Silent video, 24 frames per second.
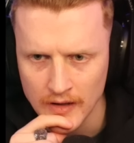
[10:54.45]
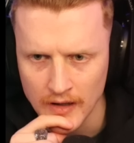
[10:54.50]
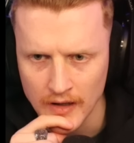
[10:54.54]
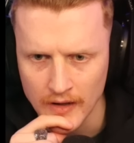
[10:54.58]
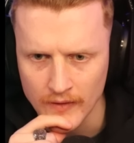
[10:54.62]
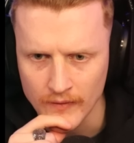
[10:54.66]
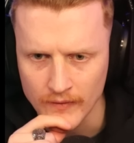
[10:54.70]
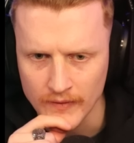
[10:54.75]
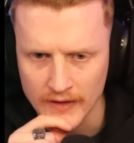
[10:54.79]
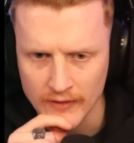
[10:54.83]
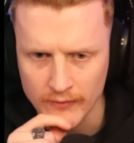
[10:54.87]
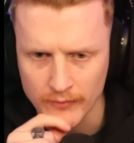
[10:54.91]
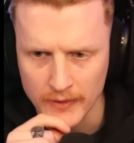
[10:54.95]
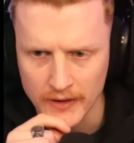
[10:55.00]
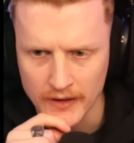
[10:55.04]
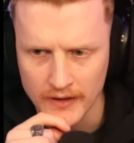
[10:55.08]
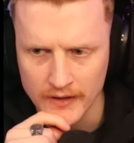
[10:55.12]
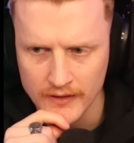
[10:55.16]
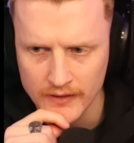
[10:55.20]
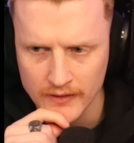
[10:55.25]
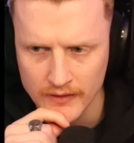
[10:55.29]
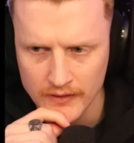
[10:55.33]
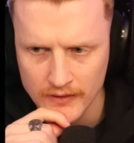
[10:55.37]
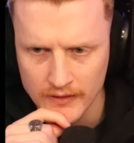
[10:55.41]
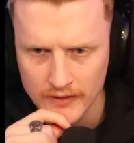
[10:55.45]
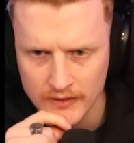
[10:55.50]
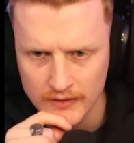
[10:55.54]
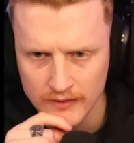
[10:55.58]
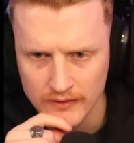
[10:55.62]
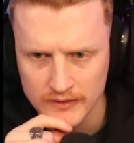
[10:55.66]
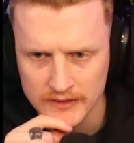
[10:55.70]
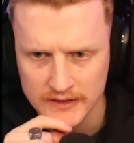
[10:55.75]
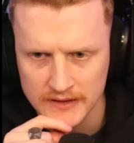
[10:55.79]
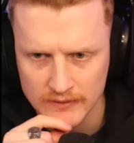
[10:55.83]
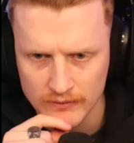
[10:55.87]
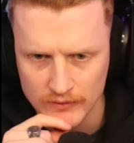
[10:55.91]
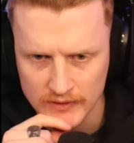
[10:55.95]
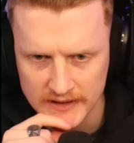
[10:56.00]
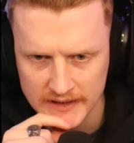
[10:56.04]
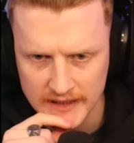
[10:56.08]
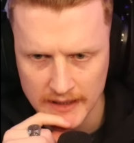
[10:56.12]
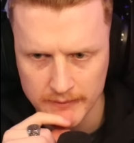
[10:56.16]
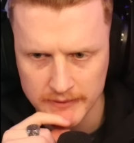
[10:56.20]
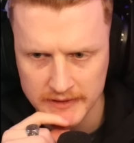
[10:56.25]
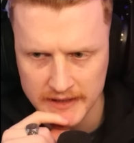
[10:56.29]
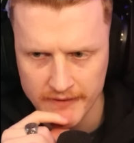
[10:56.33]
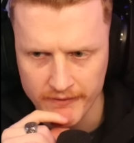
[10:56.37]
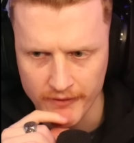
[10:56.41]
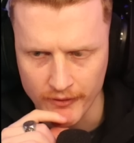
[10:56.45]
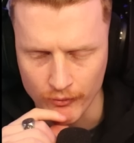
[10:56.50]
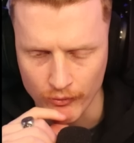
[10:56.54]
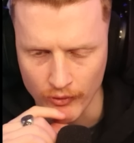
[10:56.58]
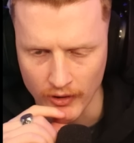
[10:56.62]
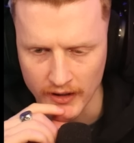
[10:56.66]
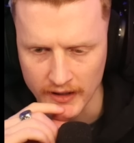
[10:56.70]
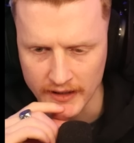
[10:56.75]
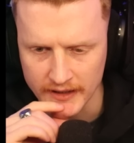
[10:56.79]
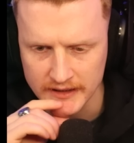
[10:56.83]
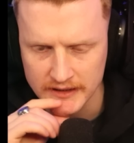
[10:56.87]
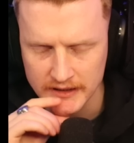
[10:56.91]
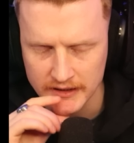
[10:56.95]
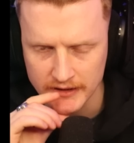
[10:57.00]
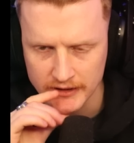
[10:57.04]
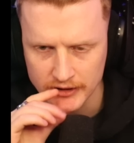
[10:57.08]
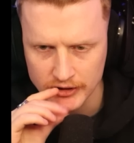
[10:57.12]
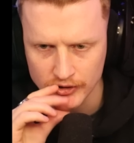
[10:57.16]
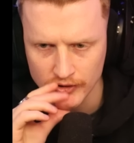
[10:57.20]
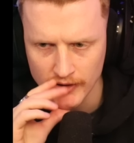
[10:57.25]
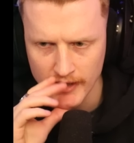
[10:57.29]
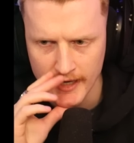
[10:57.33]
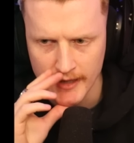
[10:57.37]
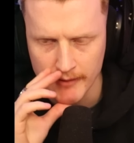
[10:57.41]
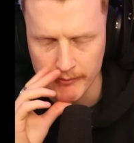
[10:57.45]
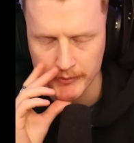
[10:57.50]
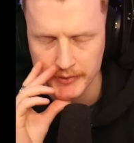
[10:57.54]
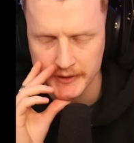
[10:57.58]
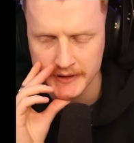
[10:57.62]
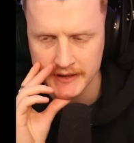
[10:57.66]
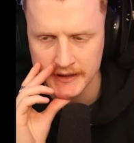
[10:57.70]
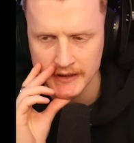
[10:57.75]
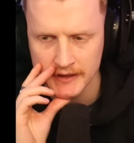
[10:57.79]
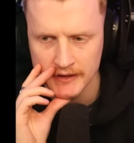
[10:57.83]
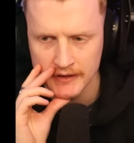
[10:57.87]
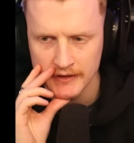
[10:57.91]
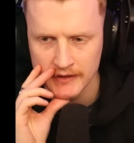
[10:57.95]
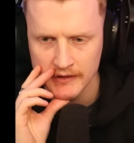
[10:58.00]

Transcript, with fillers: Oh, never mind. Step 7, release the straps.